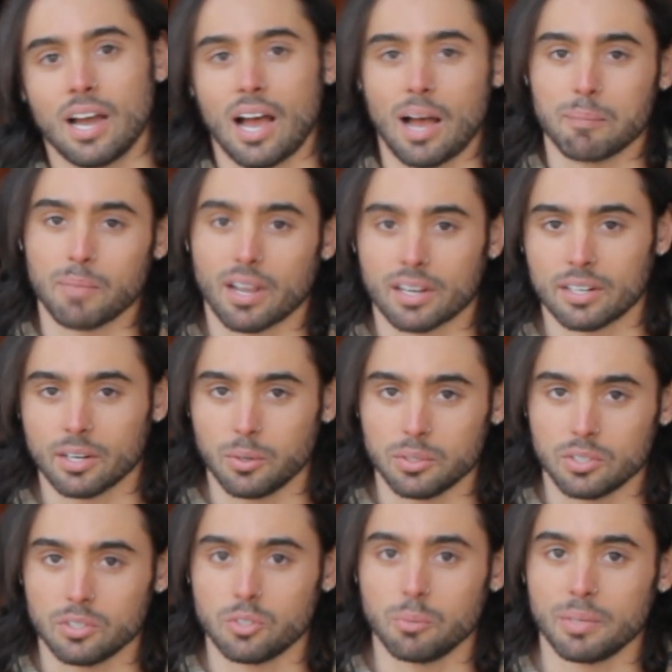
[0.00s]
I'm not going to go
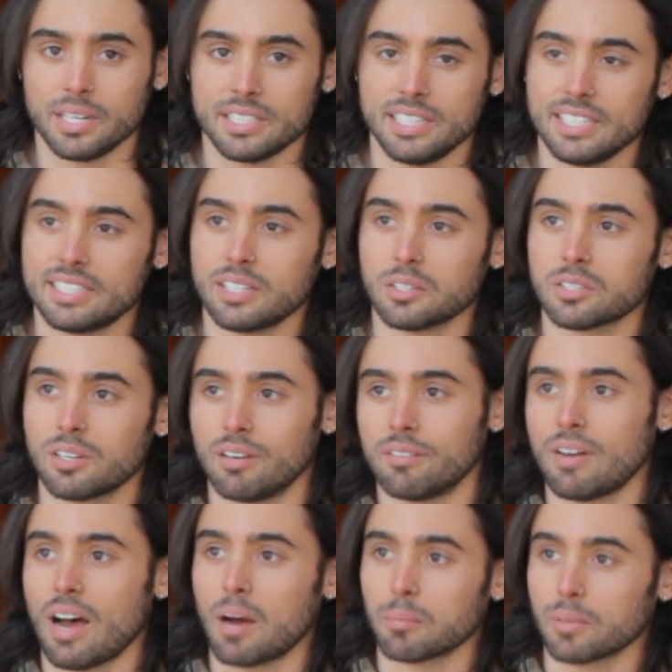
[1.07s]
into too many details of
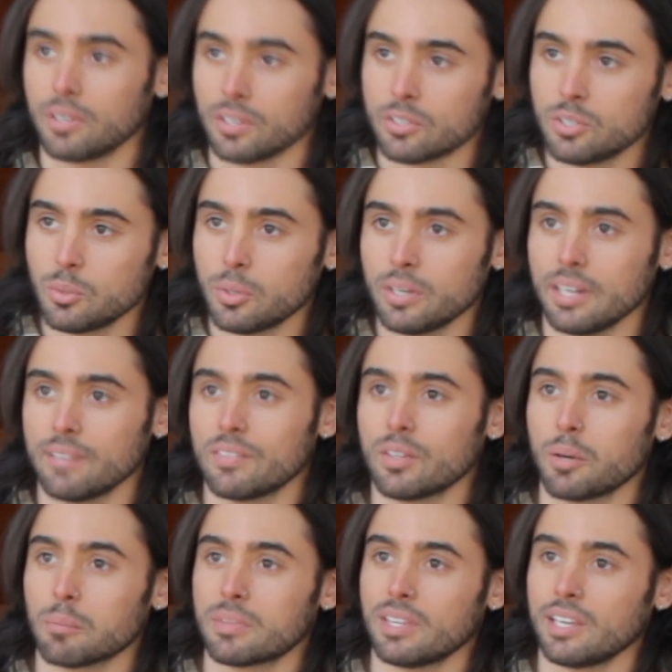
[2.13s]
how I'm going to do it, even
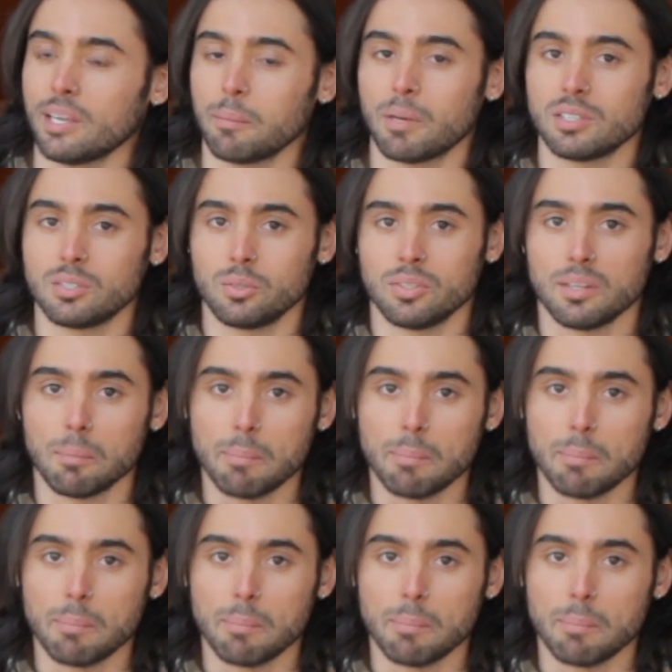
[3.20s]
though I'm thinking about doing the